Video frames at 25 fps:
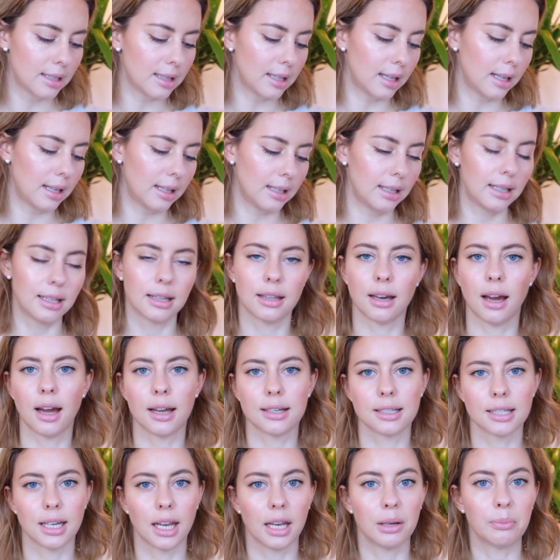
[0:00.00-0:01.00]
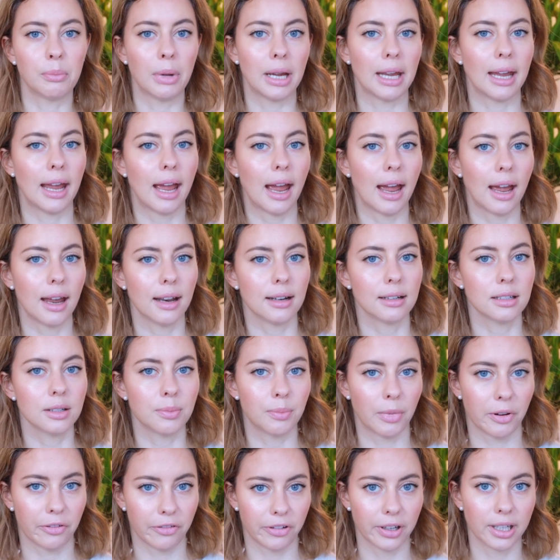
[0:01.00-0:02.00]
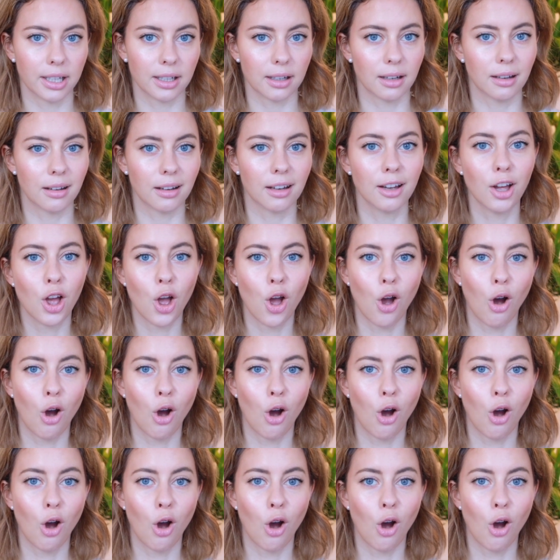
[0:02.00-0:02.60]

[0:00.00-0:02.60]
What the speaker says: and then either I take my hand, my finger,